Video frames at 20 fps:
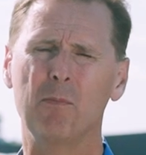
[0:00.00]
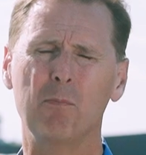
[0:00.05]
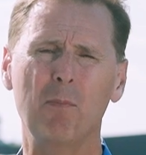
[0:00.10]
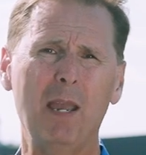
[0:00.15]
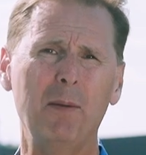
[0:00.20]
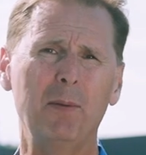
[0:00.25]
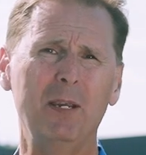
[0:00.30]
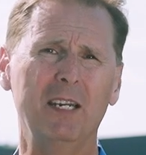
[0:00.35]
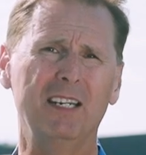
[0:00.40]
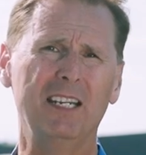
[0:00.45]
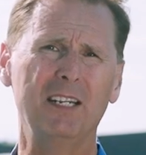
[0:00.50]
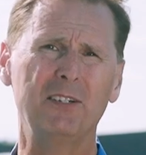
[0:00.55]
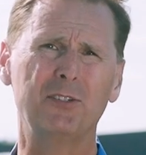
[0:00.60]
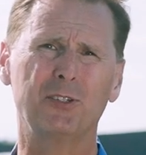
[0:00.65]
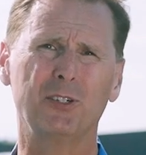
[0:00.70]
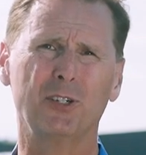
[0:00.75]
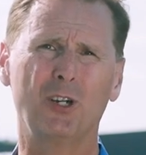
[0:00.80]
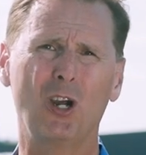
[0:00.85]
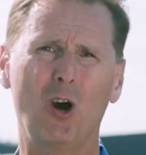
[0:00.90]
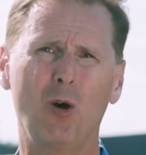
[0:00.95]
Maybe it needs
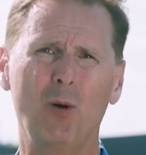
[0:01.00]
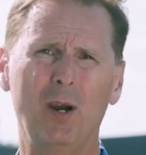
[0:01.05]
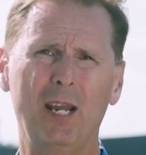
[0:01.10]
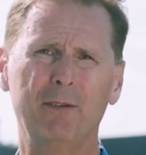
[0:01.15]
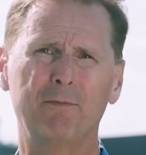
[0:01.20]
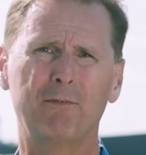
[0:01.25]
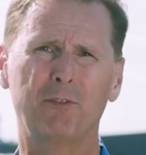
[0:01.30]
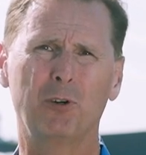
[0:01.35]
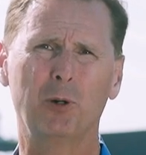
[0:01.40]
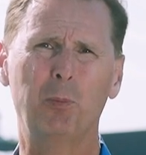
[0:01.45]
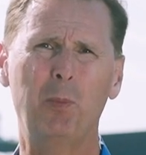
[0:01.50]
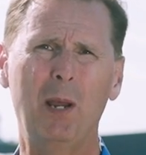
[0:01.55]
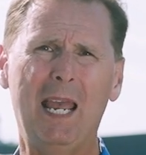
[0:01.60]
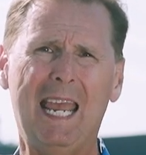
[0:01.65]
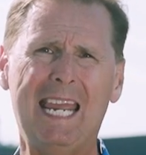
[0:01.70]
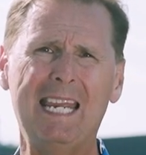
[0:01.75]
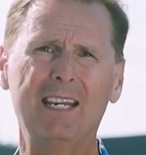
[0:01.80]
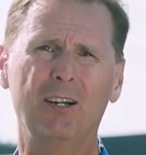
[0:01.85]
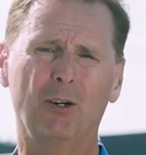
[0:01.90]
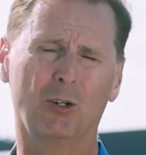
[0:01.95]
to go in for
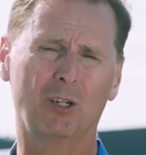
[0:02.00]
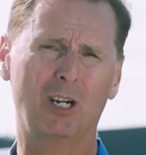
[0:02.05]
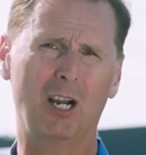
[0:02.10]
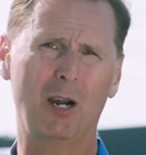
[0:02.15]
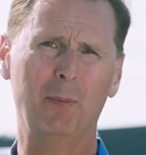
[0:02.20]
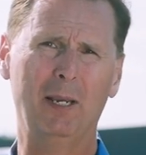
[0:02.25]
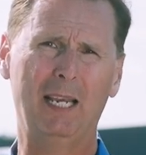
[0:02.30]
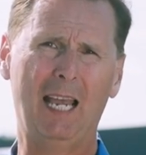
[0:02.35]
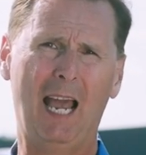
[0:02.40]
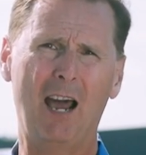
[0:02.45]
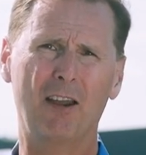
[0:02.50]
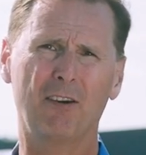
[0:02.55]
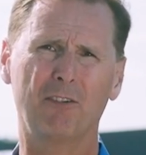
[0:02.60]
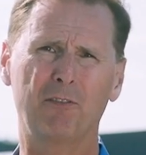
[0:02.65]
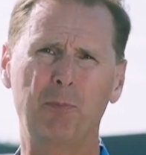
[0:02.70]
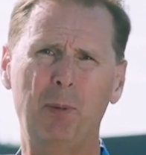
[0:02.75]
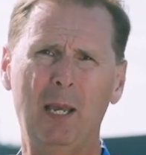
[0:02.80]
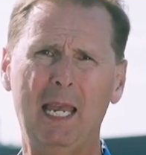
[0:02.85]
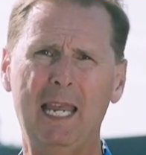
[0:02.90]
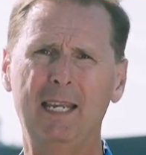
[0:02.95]
paint or coming out
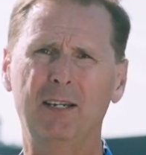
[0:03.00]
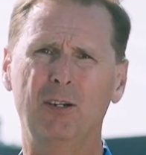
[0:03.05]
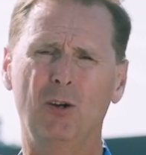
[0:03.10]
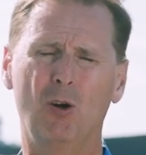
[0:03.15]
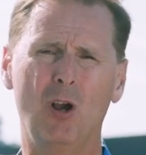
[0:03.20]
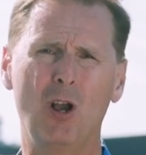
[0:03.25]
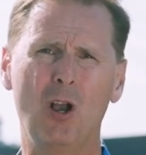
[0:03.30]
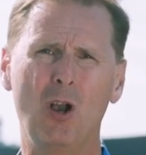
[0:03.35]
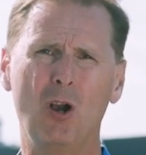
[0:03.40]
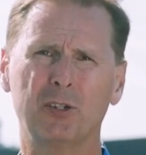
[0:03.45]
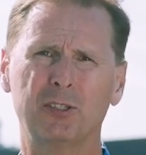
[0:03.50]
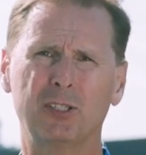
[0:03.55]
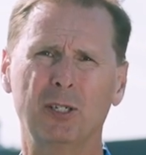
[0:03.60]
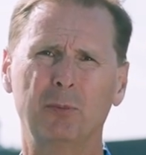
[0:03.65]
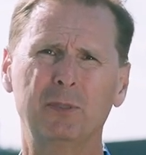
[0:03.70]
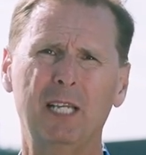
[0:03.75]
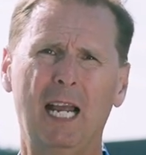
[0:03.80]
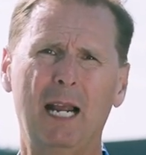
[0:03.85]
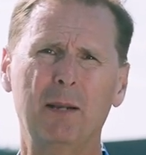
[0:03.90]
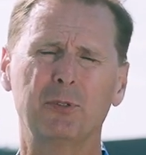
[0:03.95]
of paint.
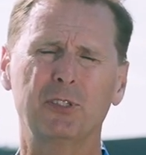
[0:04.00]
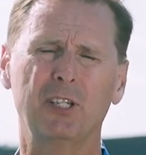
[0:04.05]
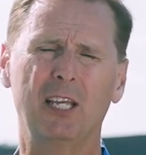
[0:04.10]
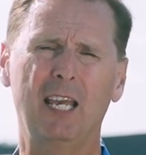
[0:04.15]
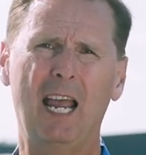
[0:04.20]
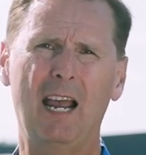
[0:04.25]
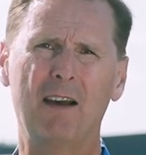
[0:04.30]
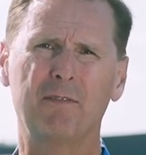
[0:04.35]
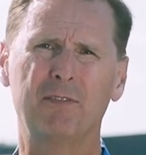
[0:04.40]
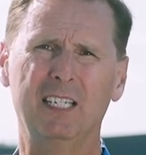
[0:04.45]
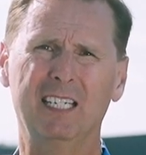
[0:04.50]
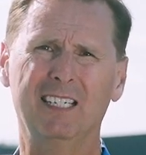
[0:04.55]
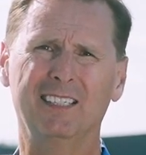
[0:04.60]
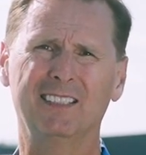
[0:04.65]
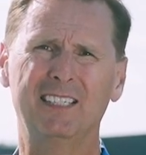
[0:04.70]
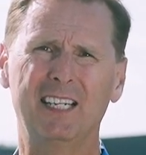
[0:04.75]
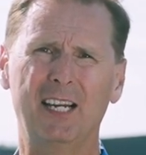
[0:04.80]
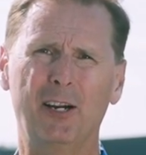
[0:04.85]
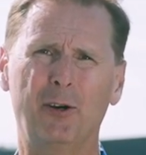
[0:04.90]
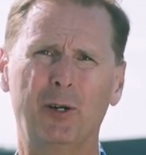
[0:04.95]
Sometimes they have the
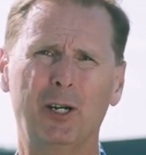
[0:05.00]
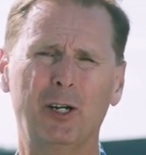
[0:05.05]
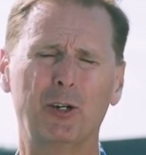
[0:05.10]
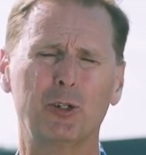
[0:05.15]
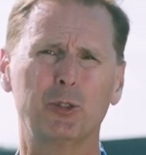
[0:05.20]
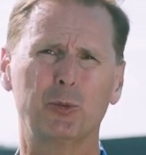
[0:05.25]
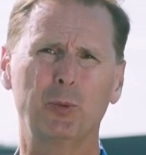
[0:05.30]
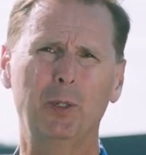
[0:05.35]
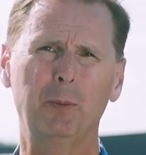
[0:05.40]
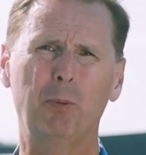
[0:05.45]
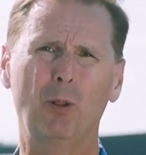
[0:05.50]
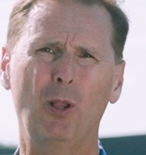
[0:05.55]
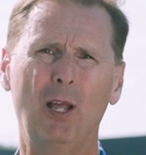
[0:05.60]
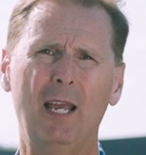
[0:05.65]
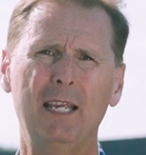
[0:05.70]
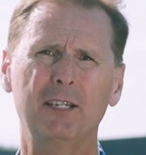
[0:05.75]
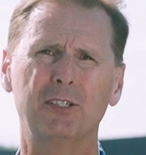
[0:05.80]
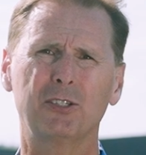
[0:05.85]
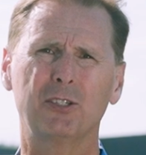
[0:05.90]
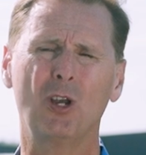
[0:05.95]
interiors
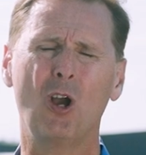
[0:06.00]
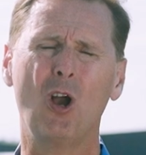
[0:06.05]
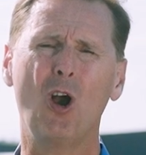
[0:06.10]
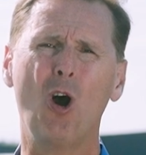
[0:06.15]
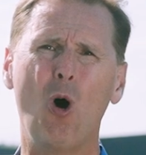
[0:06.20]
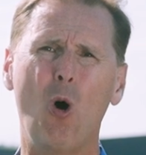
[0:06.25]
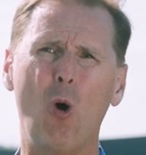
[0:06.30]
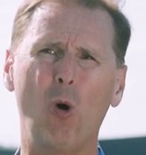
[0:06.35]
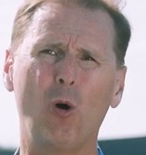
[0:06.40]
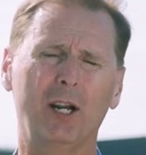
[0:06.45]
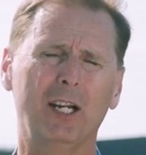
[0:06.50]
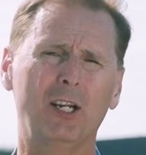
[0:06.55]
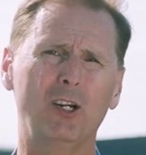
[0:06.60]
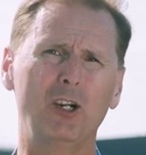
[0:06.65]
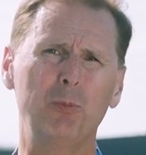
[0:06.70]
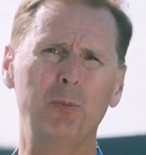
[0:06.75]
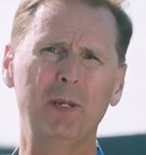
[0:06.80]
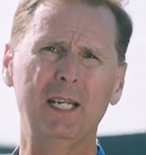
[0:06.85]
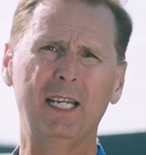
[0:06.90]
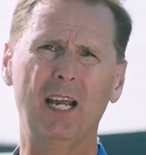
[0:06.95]
replaced, or it
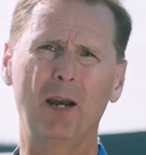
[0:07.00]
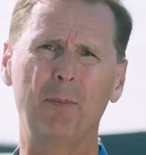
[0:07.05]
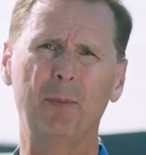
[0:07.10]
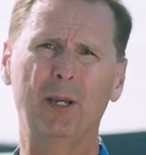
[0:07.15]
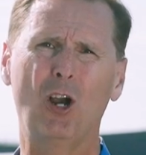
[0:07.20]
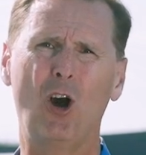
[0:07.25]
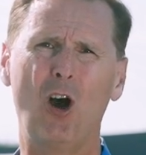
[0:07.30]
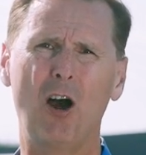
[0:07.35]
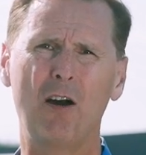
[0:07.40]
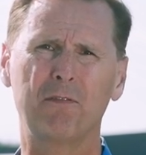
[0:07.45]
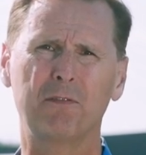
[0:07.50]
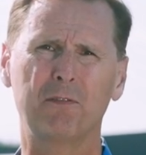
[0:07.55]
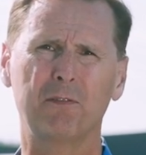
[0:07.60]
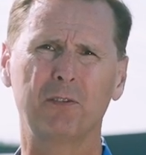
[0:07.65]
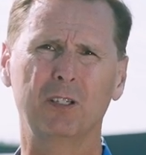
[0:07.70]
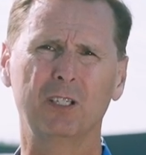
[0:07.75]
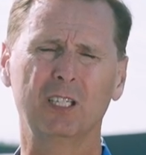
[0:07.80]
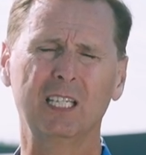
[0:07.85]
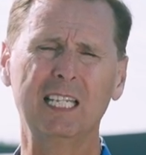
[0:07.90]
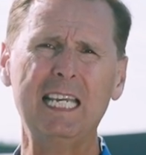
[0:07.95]
could be coming off
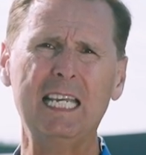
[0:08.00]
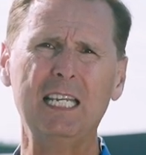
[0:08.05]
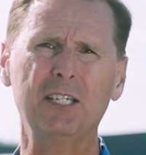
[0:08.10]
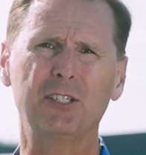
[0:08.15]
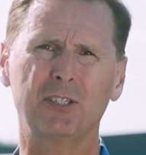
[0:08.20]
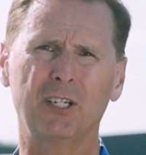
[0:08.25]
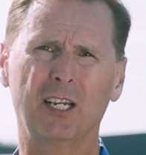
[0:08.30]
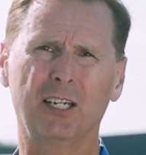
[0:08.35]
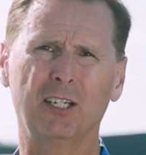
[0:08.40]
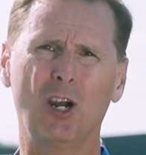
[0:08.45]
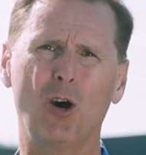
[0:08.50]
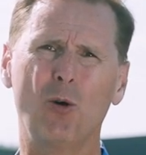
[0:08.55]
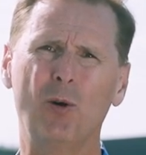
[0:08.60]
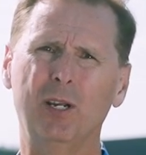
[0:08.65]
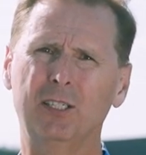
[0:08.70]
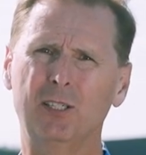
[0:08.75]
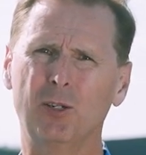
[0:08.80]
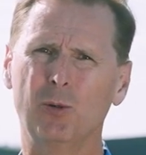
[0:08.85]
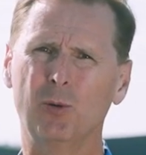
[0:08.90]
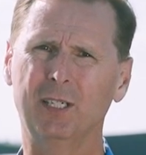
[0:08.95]
lease and
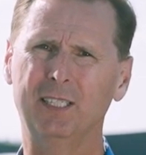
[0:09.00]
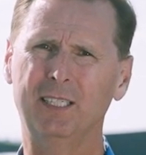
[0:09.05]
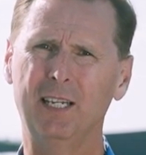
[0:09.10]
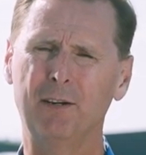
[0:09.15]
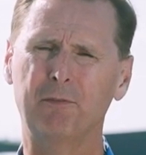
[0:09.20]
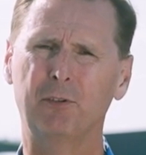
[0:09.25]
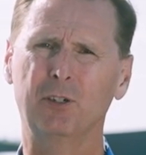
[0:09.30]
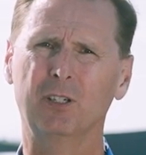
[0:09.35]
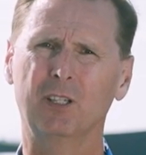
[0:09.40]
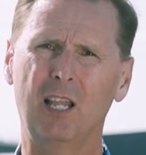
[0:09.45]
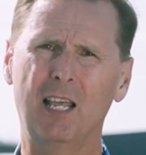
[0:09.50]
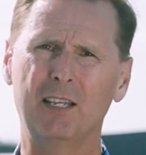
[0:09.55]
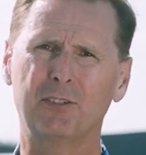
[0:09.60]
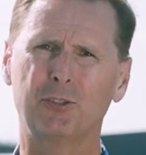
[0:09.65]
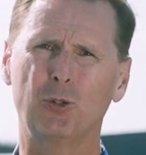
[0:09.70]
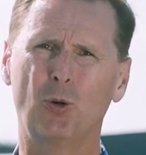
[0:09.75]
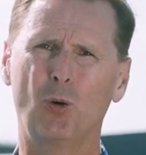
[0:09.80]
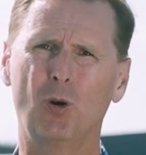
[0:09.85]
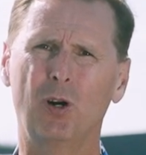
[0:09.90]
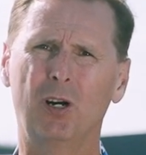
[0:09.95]
going to a different
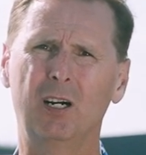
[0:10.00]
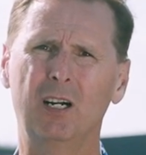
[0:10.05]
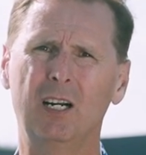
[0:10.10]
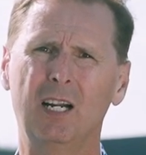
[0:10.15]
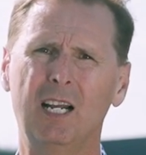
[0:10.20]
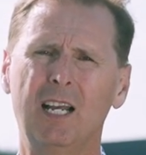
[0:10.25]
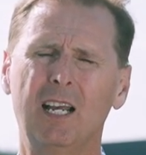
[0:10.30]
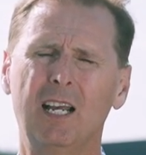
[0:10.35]
lessor.